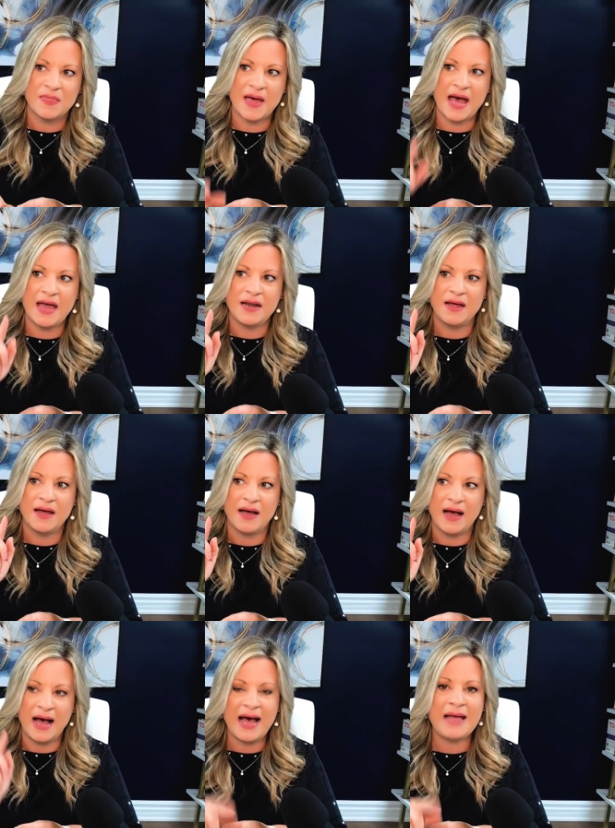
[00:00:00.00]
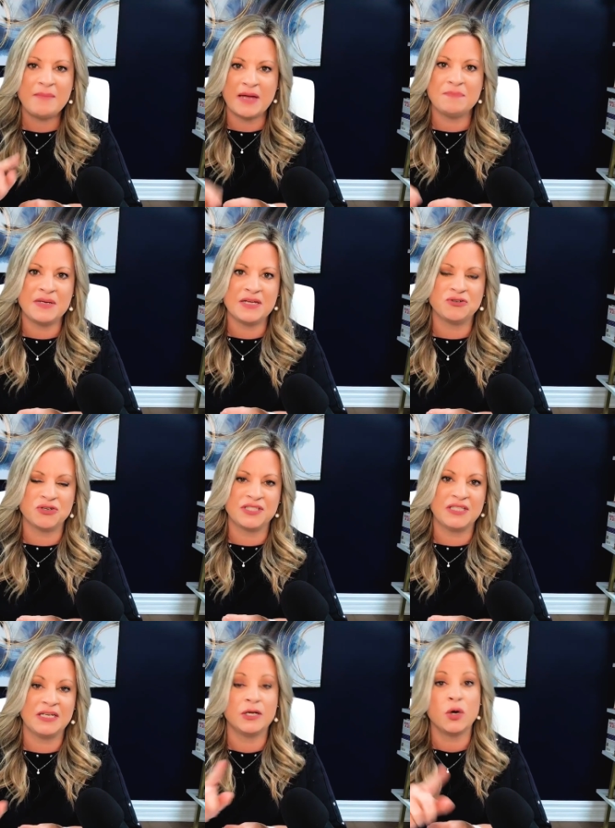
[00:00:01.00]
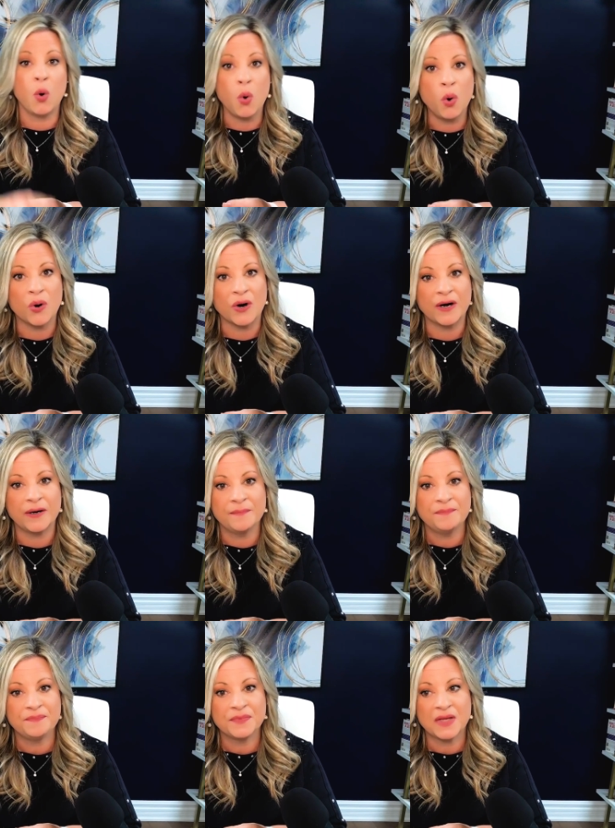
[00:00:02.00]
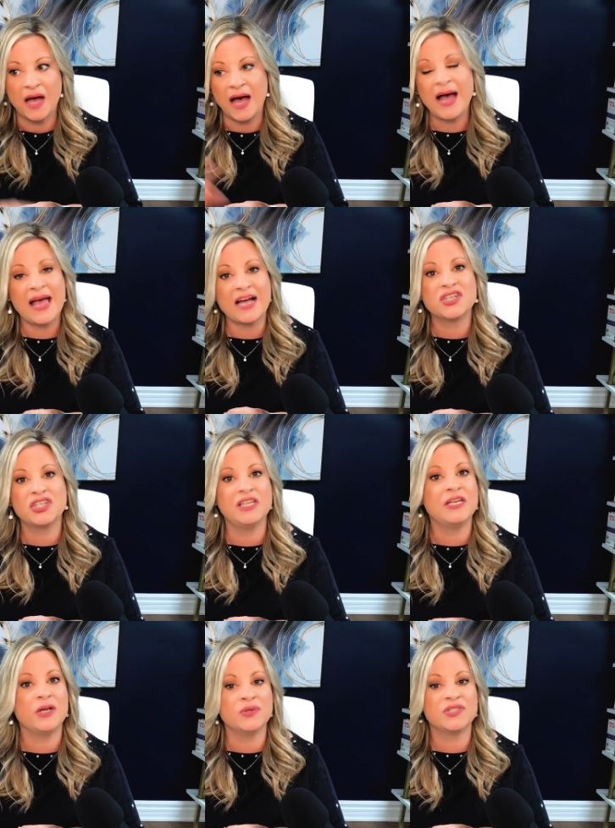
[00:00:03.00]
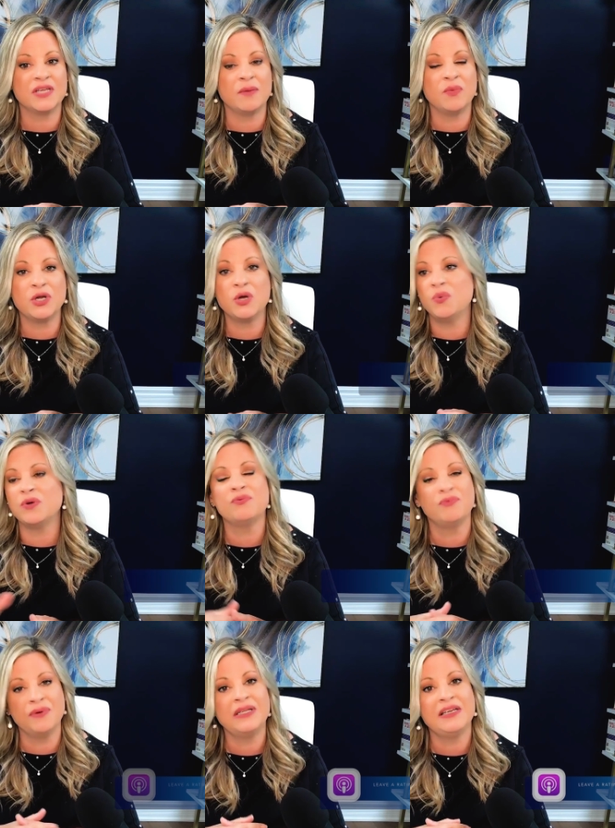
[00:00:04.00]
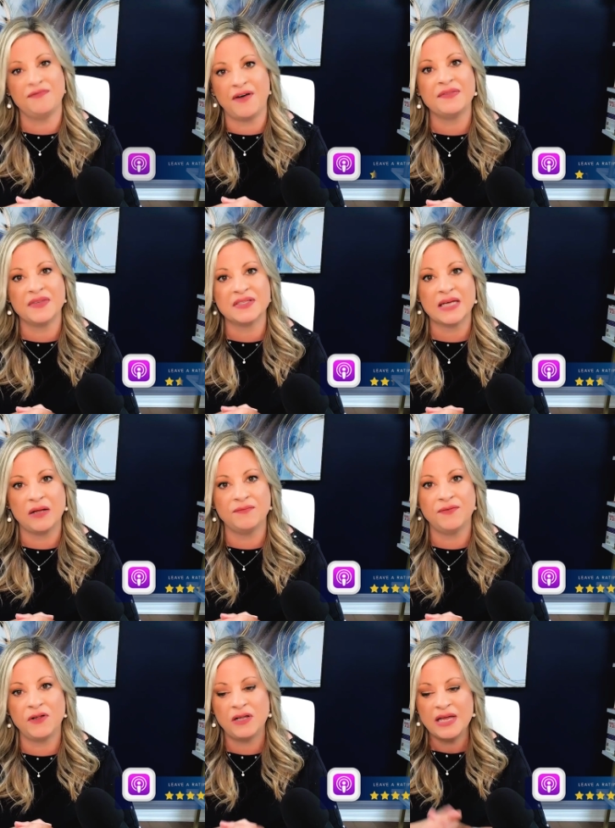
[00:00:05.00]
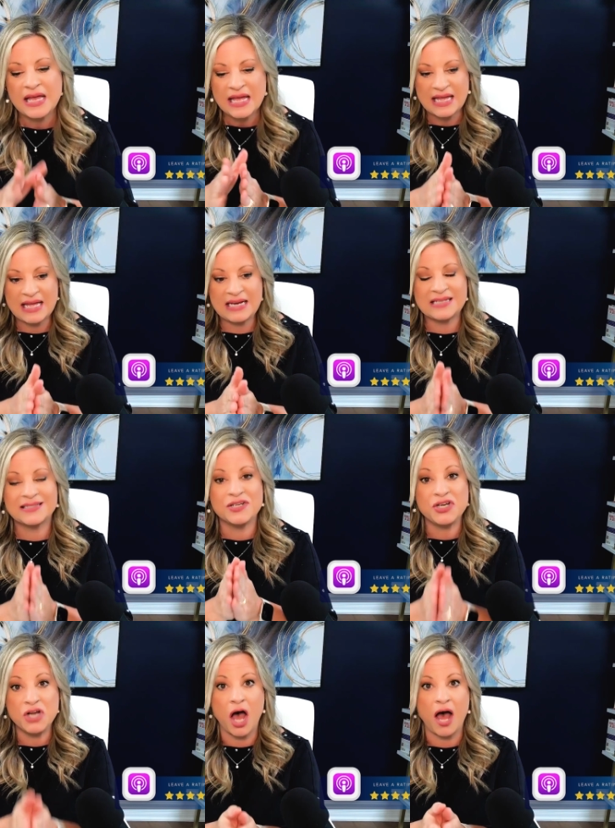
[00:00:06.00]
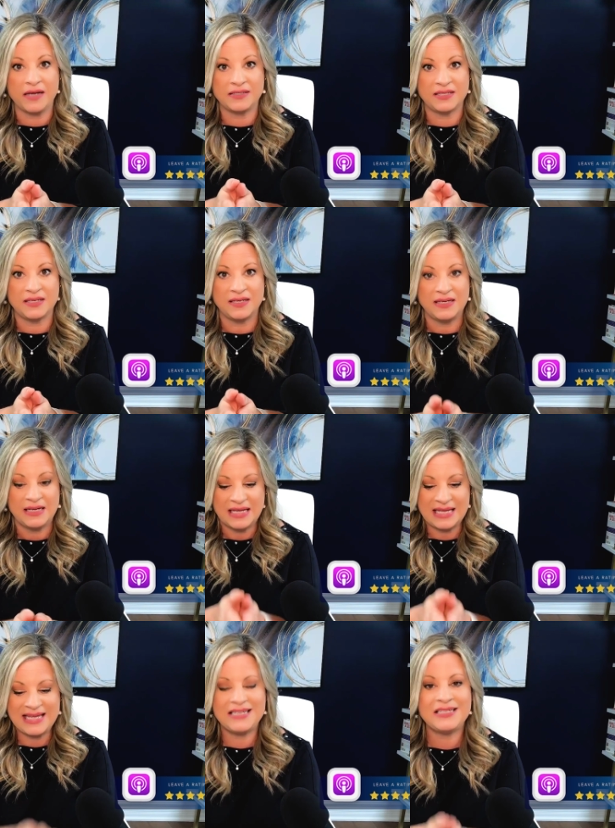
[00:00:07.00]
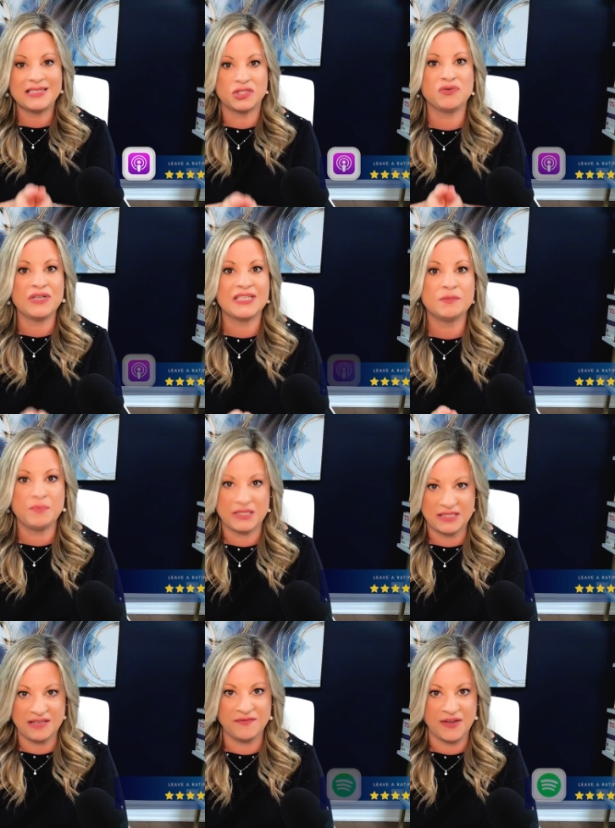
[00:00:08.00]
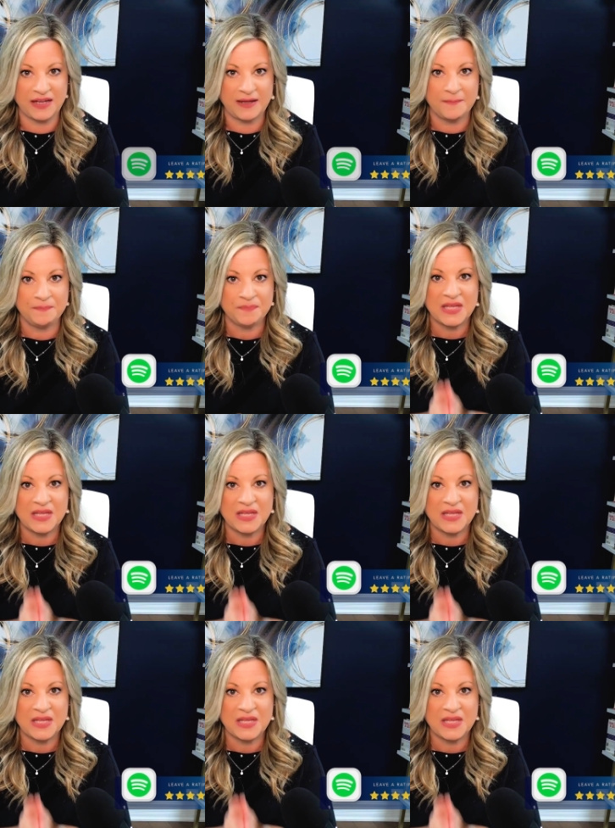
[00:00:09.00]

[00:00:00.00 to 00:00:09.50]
that I might be interested in, or I actually know someone who would really find this helpful, it is not industry specific.